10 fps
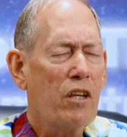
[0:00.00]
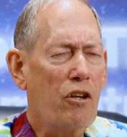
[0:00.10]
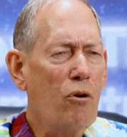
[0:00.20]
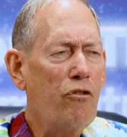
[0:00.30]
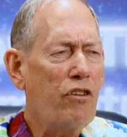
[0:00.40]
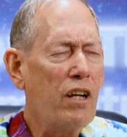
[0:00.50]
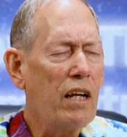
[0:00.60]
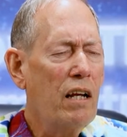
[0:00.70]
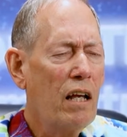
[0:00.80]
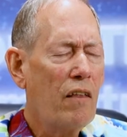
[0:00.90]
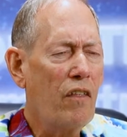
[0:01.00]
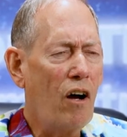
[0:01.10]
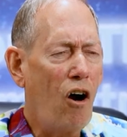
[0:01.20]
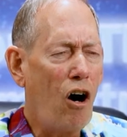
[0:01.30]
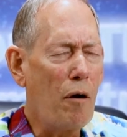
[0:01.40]
using
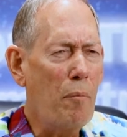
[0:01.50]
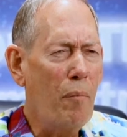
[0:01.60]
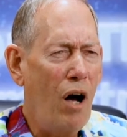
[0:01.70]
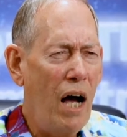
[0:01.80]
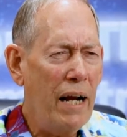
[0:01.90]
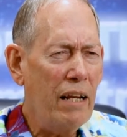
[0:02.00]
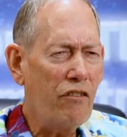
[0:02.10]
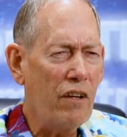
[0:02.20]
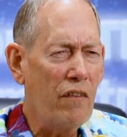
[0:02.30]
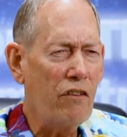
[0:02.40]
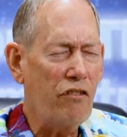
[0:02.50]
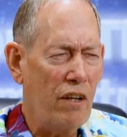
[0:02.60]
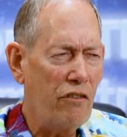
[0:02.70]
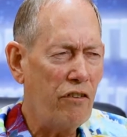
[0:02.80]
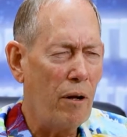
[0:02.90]
the harmonics in the
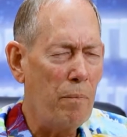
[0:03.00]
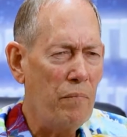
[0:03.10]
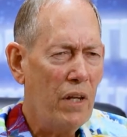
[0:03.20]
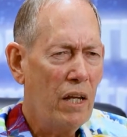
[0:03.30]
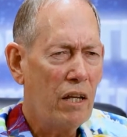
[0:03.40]
system,